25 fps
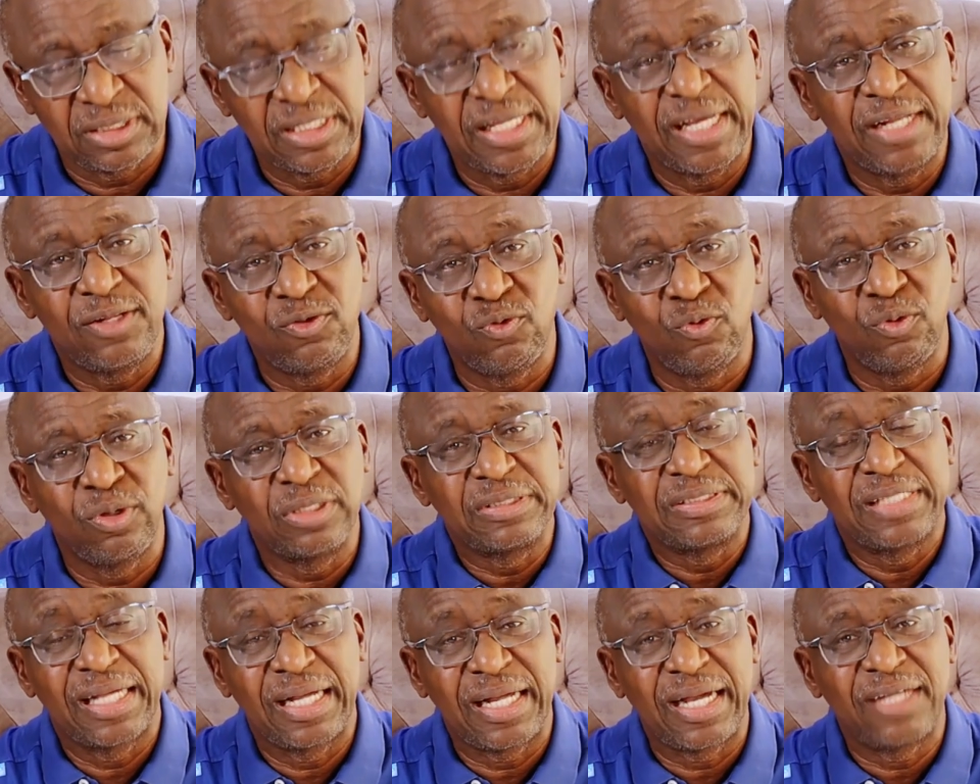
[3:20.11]
They are the
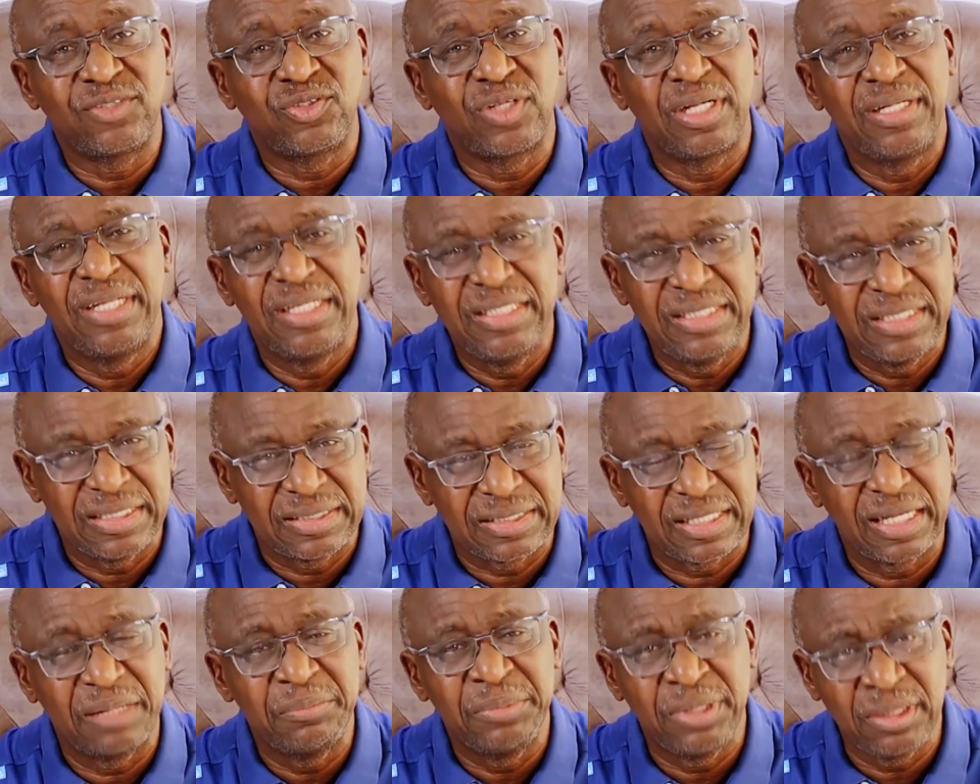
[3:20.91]
ones that actually
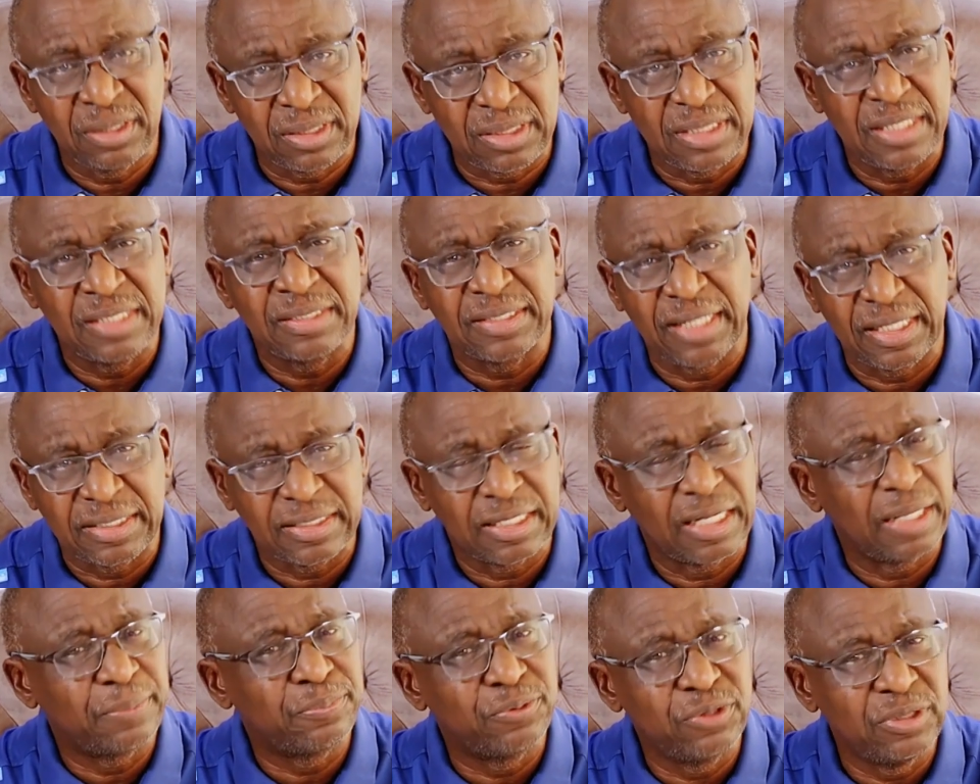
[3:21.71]
determine things that
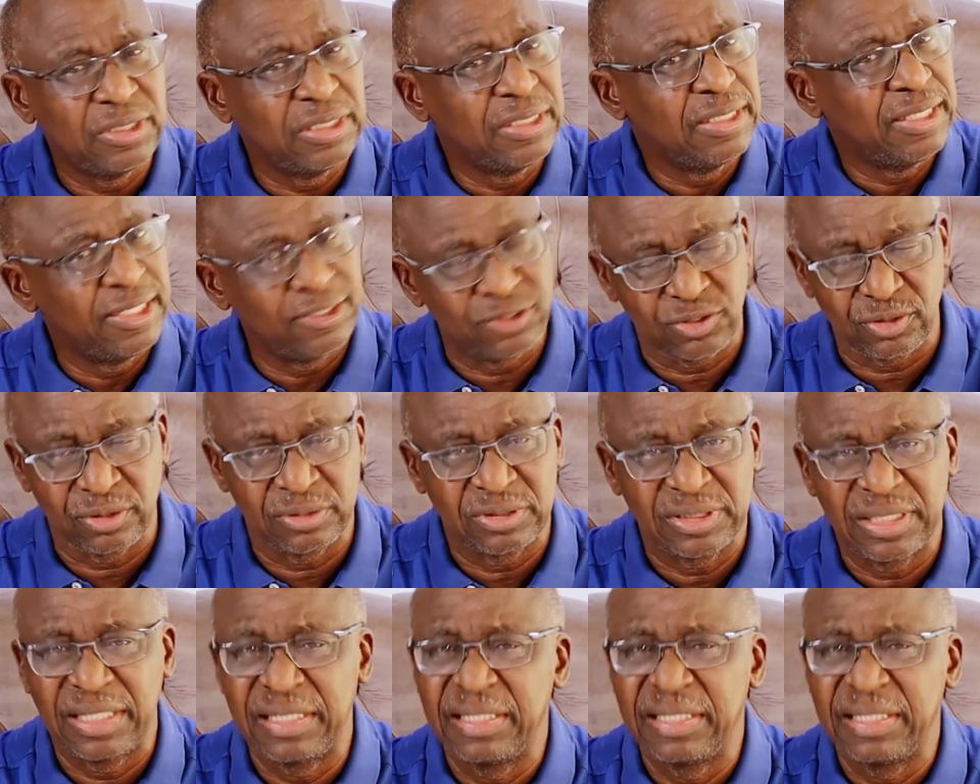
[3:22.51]
happen in nations.